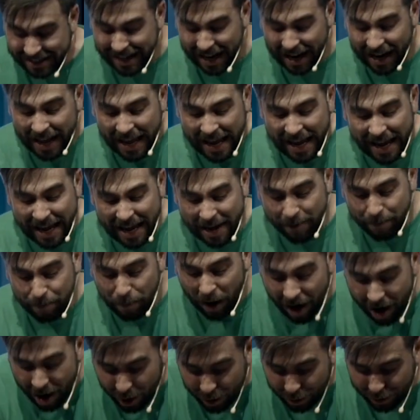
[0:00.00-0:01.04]
that
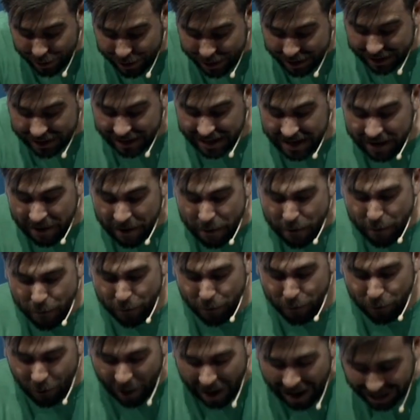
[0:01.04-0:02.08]
hypocrisy
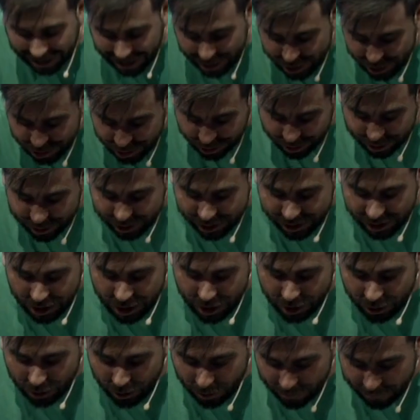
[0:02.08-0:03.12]
fractures
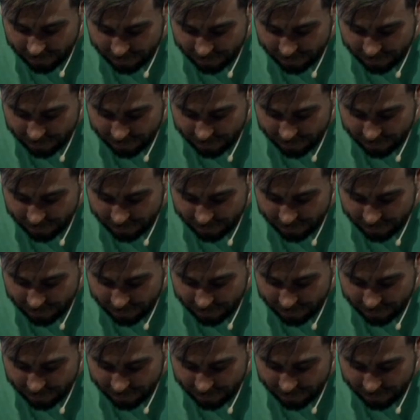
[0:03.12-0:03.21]
your